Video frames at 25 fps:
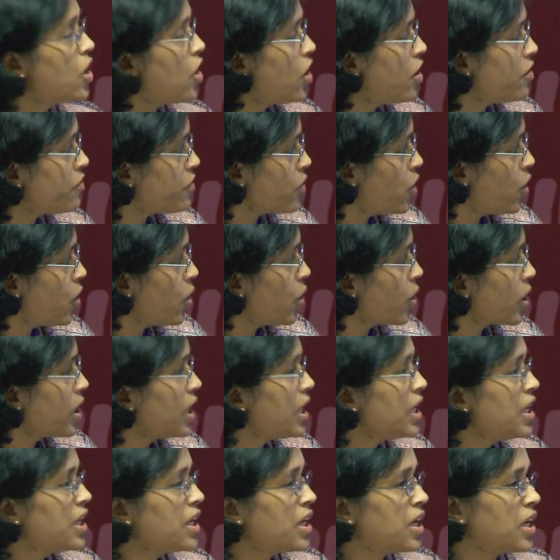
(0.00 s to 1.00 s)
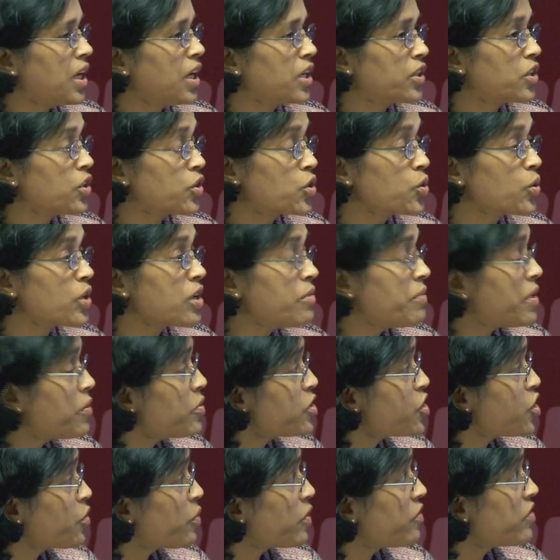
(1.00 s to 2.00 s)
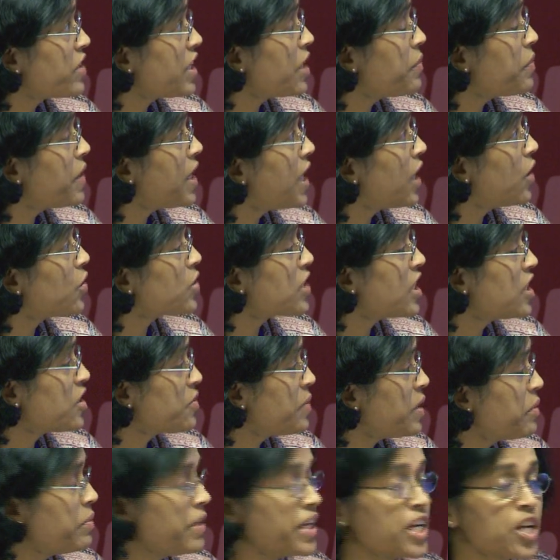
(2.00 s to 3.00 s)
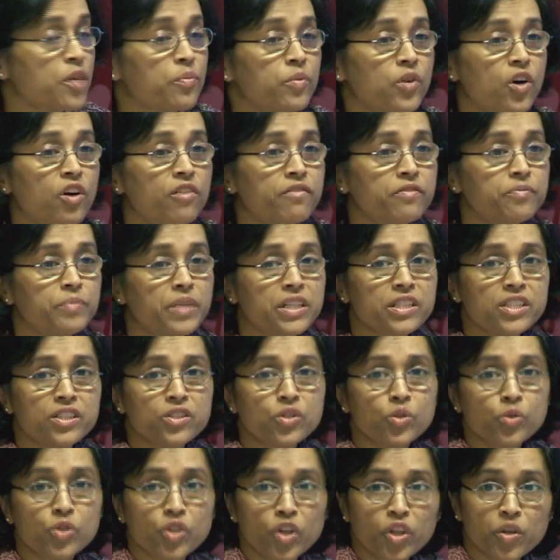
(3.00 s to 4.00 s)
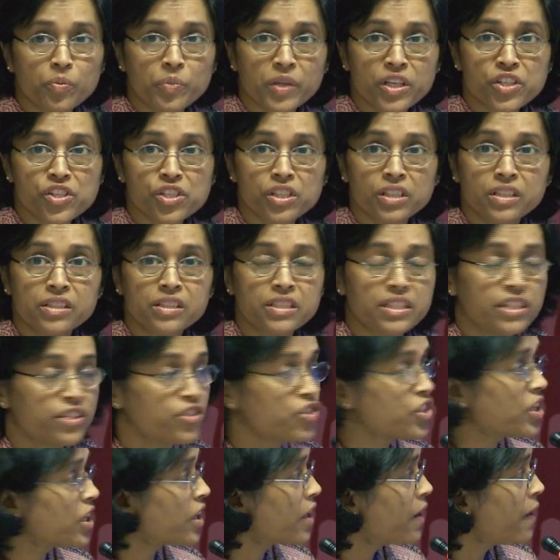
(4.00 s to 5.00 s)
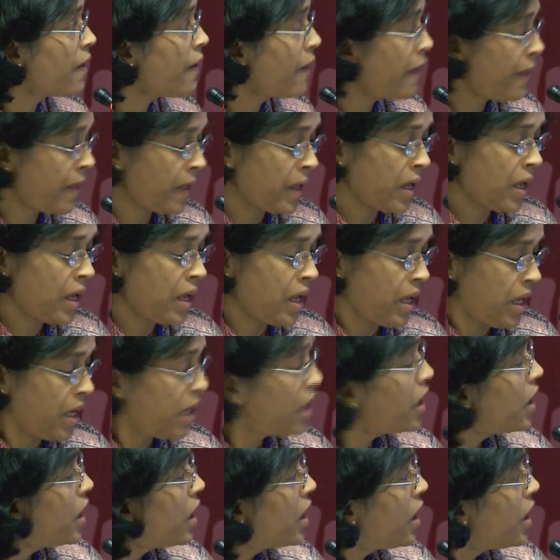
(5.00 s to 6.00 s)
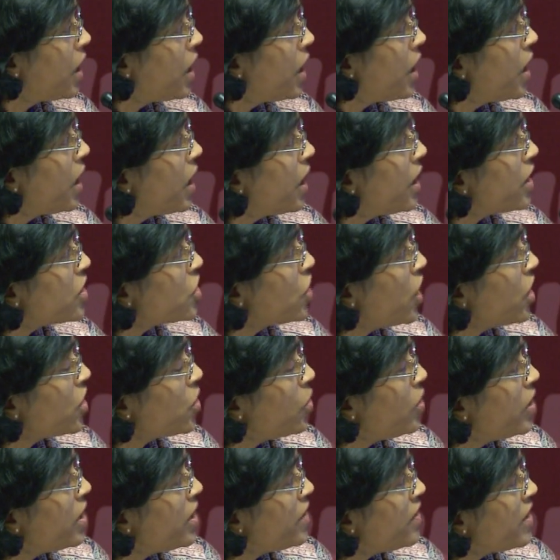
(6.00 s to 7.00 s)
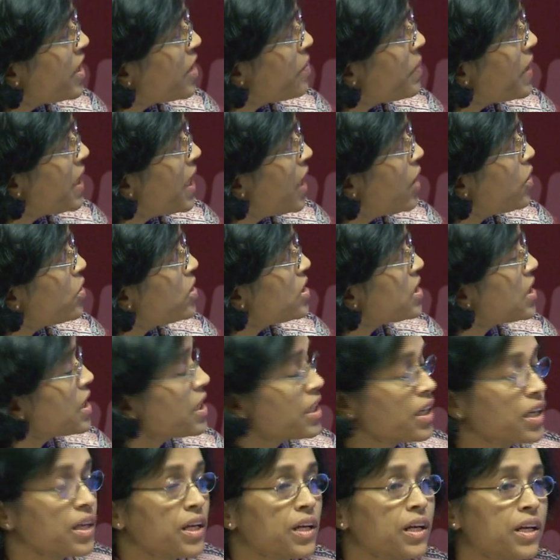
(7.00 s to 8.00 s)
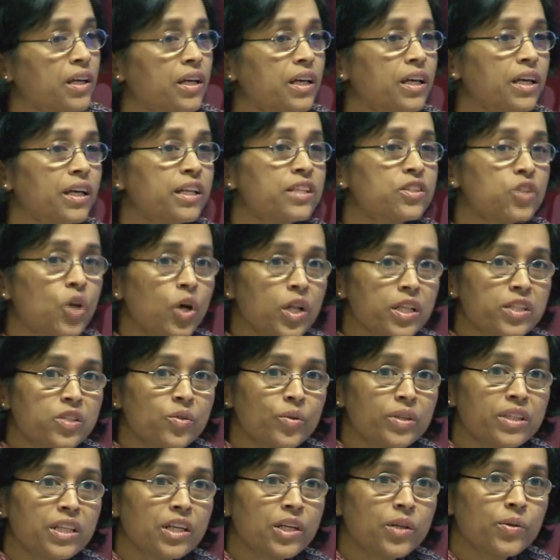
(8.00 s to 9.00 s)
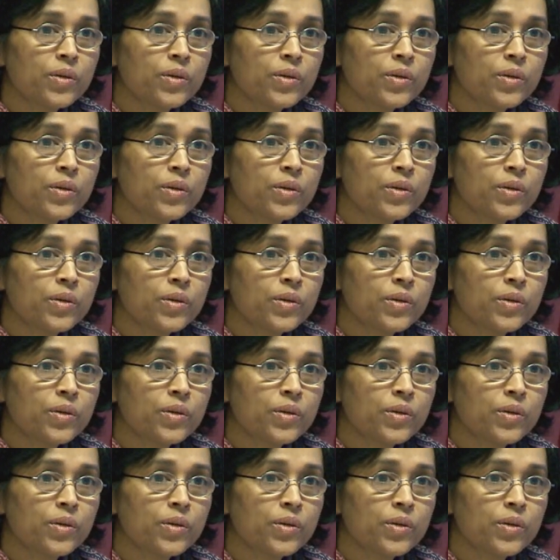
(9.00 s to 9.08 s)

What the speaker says: of all the total membership of the upper house has been made up of persons whose occupation is teaching. It's not only in the upper house, it's also in the